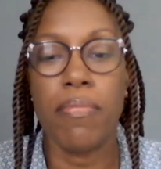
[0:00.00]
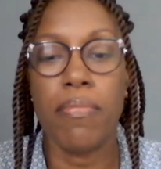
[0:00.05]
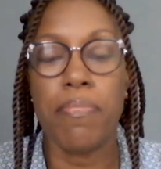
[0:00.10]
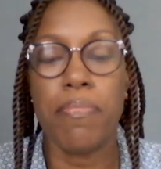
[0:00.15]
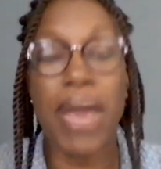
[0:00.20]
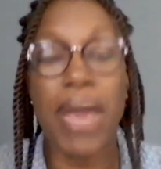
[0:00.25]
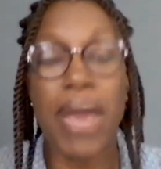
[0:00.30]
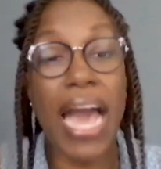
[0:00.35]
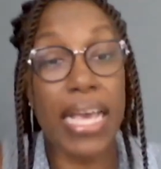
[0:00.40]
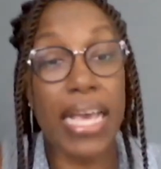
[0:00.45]

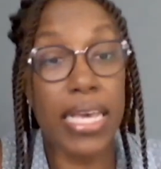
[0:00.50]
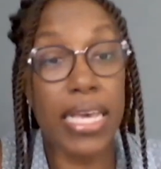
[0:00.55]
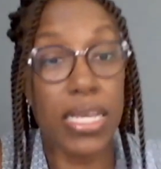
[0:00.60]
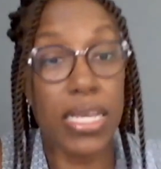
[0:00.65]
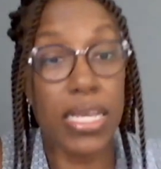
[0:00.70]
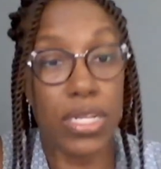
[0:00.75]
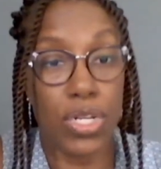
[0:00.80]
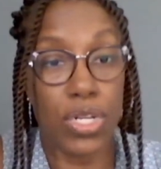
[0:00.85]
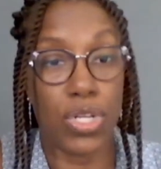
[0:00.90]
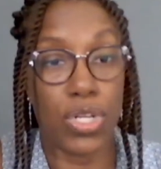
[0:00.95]

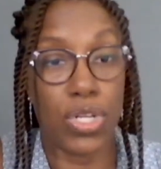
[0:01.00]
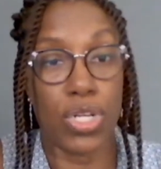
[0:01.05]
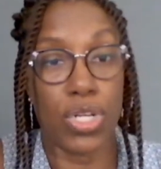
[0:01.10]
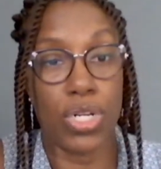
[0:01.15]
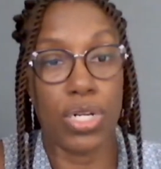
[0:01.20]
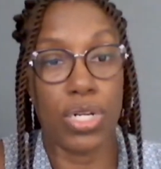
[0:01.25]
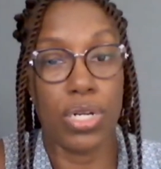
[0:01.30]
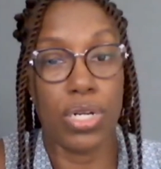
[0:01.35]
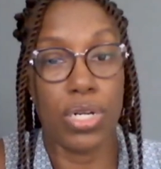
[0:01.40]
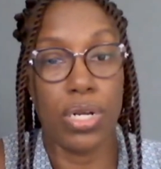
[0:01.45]

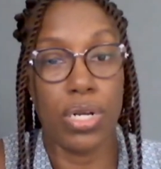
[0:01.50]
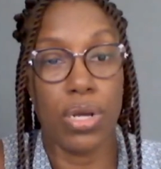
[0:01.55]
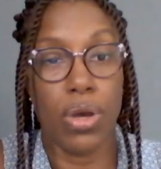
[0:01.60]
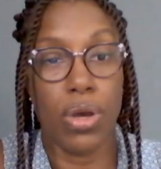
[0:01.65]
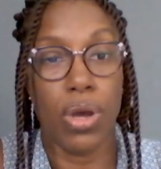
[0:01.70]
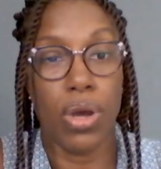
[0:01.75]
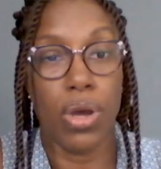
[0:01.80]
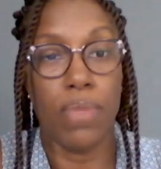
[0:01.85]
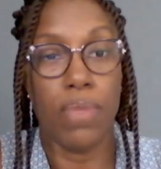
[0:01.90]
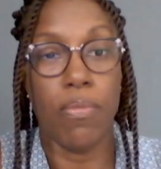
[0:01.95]
package
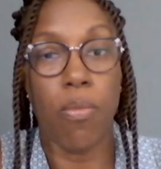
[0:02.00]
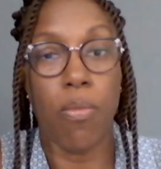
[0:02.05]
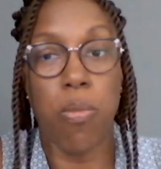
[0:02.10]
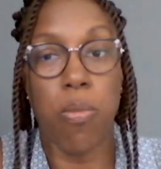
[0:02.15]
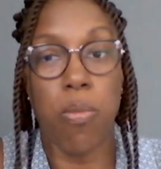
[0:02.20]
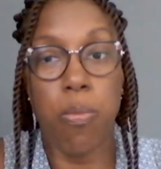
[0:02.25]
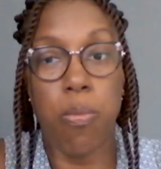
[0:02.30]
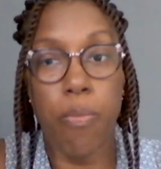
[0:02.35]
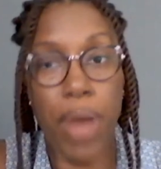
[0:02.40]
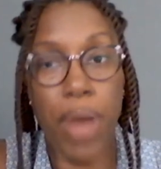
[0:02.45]

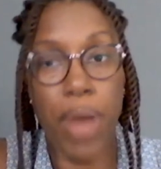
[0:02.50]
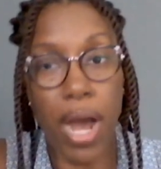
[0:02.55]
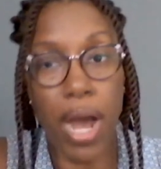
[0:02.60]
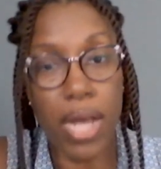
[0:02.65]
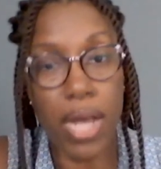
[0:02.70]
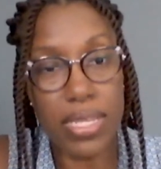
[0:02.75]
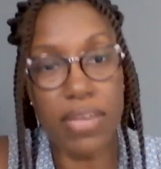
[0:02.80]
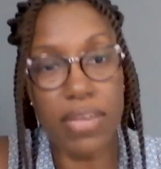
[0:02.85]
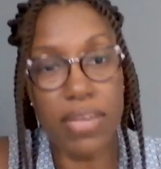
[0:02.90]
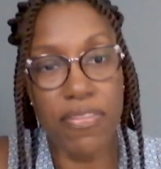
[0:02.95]

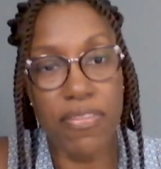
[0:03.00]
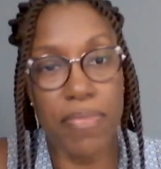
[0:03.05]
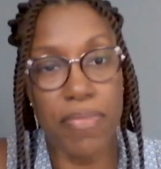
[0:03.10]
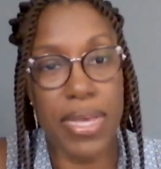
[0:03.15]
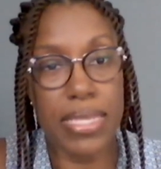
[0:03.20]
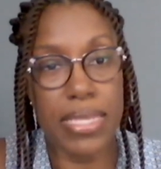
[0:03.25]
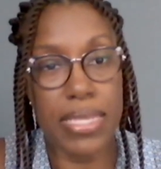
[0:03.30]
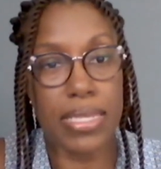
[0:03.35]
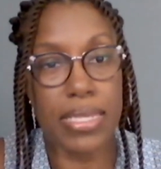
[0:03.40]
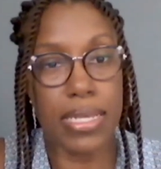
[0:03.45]
part of
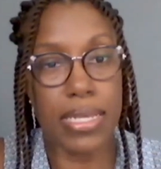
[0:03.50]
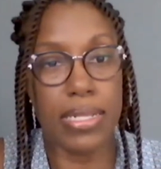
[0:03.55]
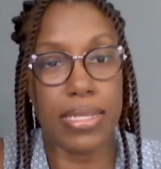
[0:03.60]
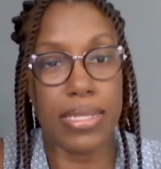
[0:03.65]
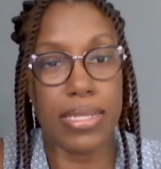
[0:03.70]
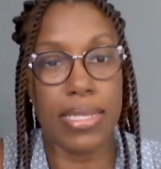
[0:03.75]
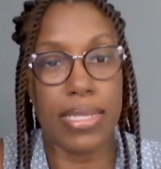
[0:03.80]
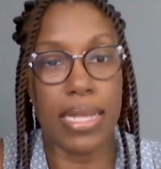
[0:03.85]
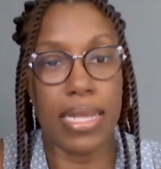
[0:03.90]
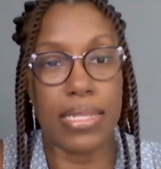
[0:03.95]
my skill
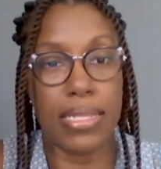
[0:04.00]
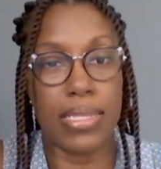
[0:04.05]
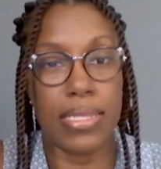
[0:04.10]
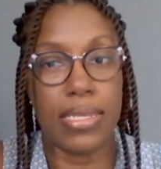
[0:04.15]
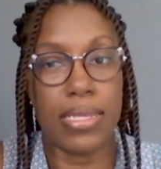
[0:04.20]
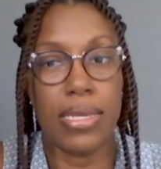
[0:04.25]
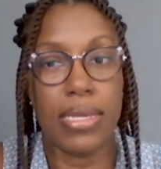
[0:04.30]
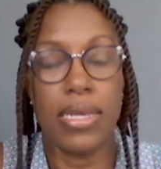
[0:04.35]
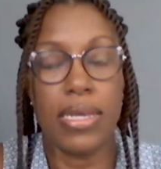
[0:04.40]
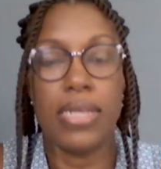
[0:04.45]
set
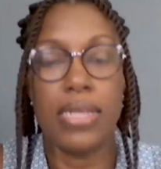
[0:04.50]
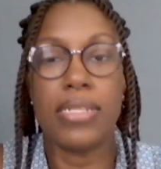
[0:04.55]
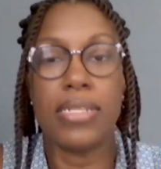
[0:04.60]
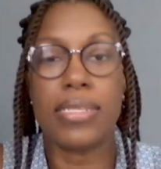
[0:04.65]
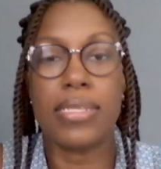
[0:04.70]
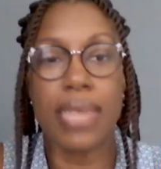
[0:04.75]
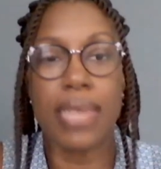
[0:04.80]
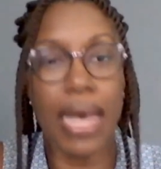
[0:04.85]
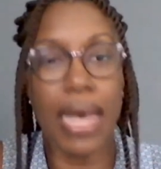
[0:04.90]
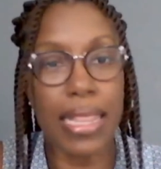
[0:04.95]

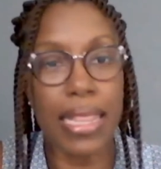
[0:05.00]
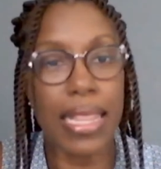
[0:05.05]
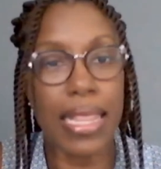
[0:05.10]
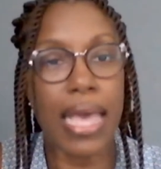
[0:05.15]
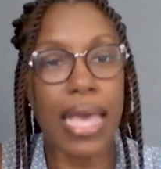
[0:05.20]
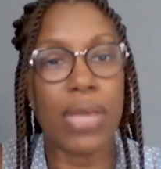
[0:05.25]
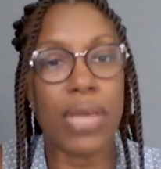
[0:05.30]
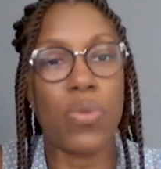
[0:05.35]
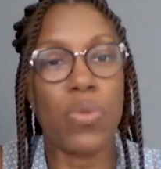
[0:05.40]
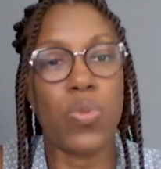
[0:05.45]
to
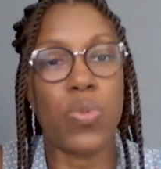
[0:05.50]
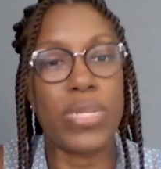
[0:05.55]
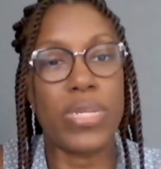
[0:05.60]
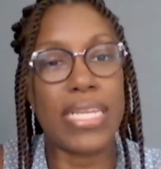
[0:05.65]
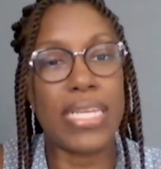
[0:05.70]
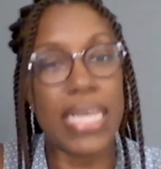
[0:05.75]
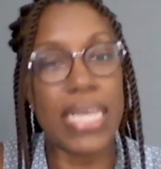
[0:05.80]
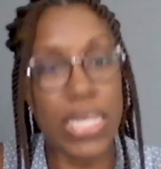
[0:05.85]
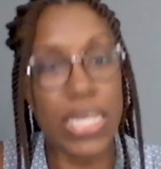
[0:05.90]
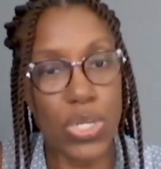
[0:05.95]
align with
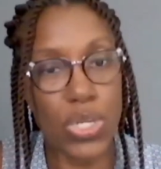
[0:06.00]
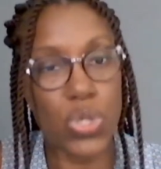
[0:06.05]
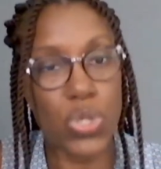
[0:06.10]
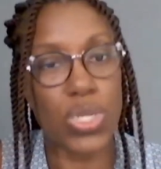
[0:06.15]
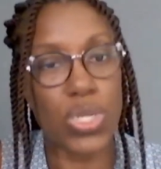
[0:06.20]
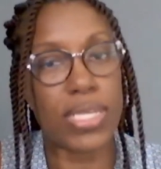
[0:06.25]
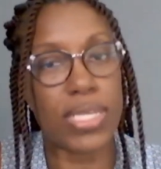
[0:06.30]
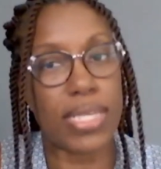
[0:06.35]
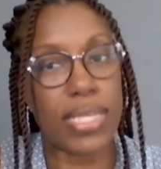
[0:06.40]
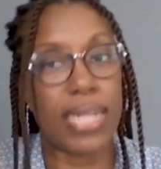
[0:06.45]
the
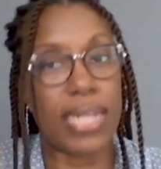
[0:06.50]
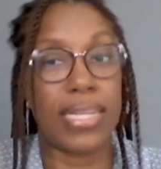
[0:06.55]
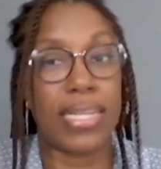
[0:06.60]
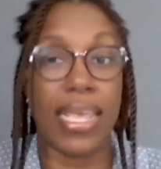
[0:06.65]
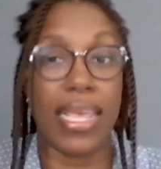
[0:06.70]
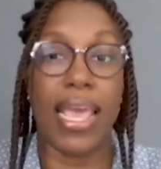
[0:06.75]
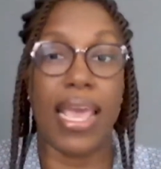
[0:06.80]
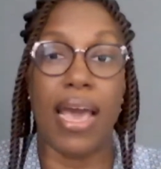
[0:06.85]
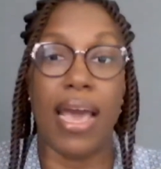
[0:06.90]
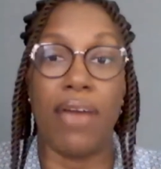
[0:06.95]
interests that
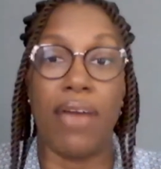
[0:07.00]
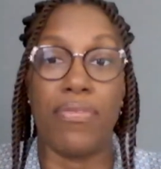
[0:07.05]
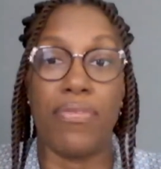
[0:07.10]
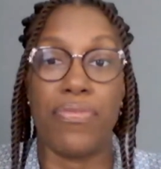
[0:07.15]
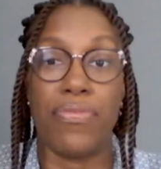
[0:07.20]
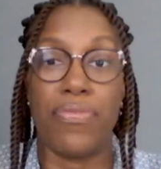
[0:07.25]
they have?